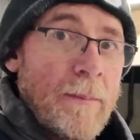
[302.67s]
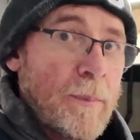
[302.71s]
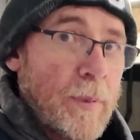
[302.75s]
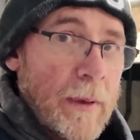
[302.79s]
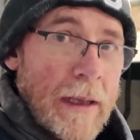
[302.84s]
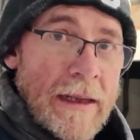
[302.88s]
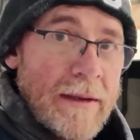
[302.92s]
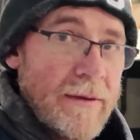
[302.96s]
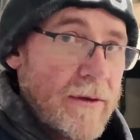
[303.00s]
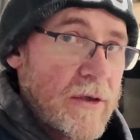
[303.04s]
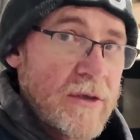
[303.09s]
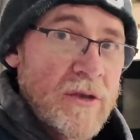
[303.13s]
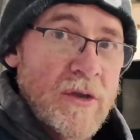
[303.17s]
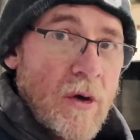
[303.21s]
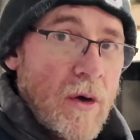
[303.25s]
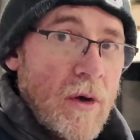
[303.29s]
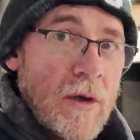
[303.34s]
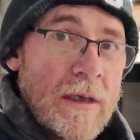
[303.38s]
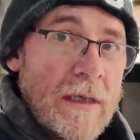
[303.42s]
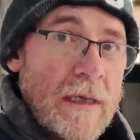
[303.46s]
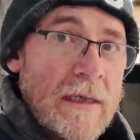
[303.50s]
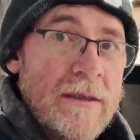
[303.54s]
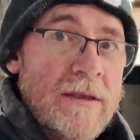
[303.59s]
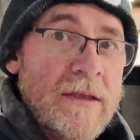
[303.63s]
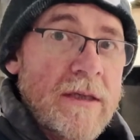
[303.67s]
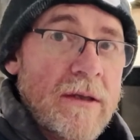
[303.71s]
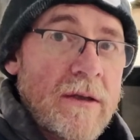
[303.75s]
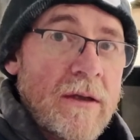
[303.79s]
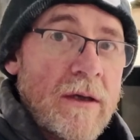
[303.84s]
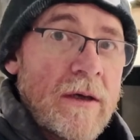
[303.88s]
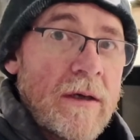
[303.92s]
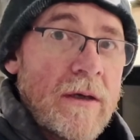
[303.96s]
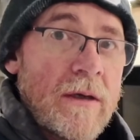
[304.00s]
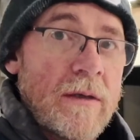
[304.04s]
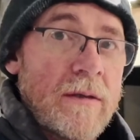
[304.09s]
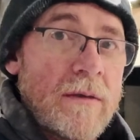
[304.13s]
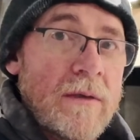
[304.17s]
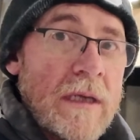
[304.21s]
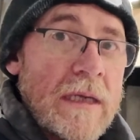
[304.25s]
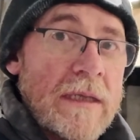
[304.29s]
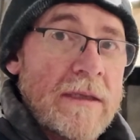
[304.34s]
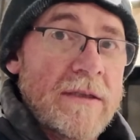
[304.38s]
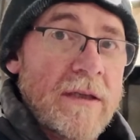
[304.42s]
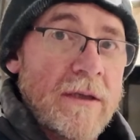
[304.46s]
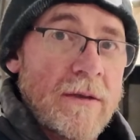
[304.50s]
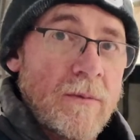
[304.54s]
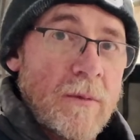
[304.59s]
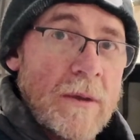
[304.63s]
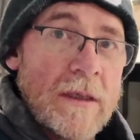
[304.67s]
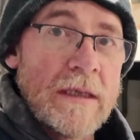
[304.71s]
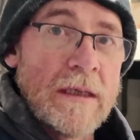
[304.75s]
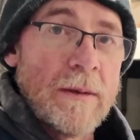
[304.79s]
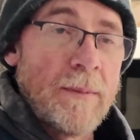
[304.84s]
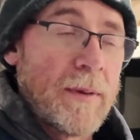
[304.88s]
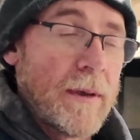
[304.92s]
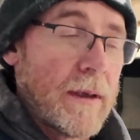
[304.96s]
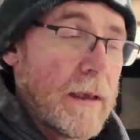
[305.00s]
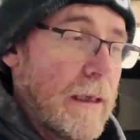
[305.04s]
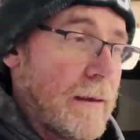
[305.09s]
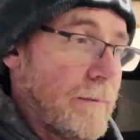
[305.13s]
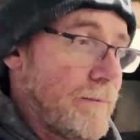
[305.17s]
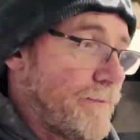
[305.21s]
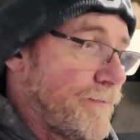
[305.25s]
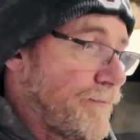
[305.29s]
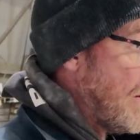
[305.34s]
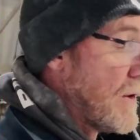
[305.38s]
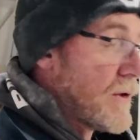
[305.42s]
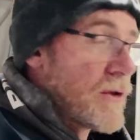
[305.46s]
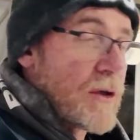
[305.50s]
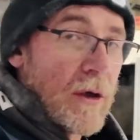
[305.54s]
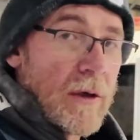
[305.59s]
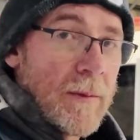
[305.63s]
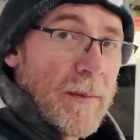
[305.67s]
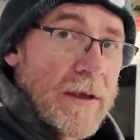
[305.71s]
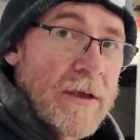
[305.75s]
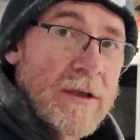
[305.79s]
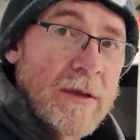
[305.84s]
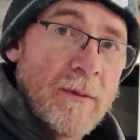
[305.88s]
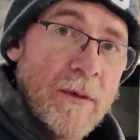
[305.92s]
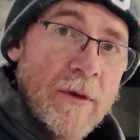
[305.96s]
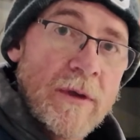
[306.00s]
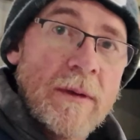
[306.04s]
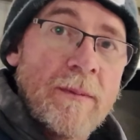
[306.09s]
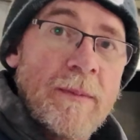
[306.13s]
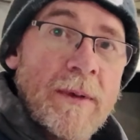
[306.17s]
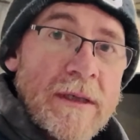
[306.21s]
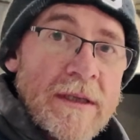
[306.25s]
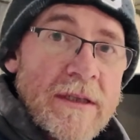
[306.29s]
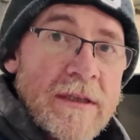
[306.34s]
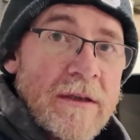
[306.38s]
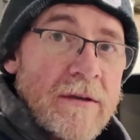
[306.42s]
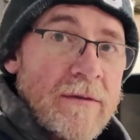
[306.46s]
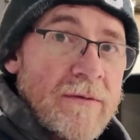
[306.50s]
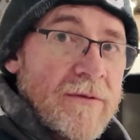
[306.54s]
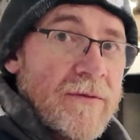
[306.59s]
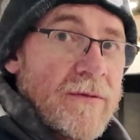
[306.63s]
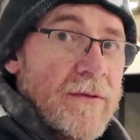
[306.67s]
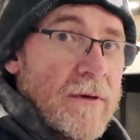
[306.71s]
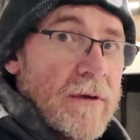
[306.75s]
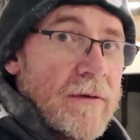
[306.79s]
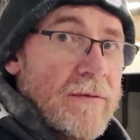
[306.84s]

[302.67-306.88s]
blend the join into the window pillar. And there's going to be some other bits of